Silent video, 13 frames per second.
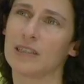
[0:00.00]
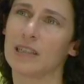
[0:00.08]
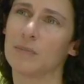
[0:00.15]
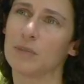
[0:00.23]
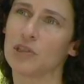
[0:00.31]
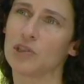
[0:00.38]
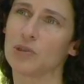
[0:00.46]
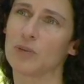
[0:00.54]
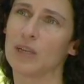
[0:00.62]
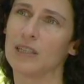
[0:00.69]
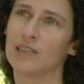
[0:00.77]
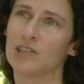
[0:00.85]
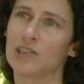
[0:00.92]
temperature
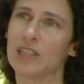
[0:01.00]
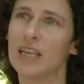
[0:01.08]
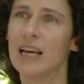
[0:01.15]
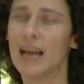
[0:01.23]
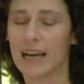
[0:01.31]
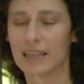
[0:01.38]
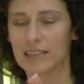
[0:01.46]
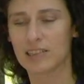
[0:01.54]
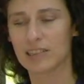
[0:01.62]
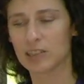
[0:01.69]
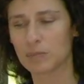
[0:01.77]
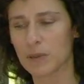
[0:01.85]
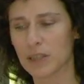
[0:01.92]
rise, as
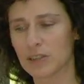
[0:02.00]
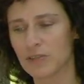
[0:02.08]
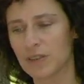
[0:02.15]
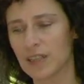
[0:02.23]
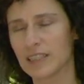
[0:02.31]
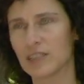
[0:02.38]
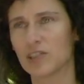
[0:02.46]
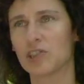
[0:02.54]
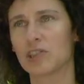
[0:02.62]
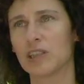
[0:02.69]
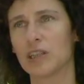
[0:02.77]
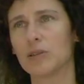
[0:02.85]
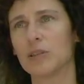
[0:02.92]
this butterfly is
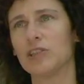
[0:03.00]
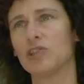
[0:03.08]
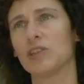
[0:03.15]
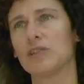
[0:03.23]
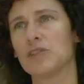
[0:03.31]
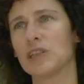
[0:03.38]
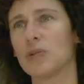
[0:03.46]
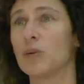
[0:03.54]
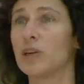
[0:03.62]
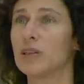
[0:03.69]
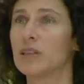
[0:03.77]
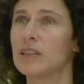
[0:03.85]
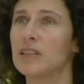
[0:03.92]
slowly shifting
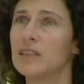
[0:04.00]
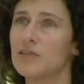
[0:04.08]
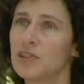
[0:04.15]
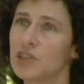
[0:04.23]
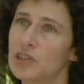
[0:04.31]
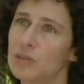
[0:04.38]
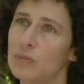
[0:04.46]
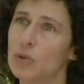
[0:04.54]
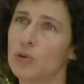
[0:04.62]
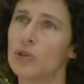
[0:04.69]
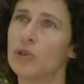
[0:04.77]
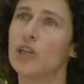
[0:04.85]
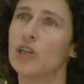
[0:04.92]
where it lives to more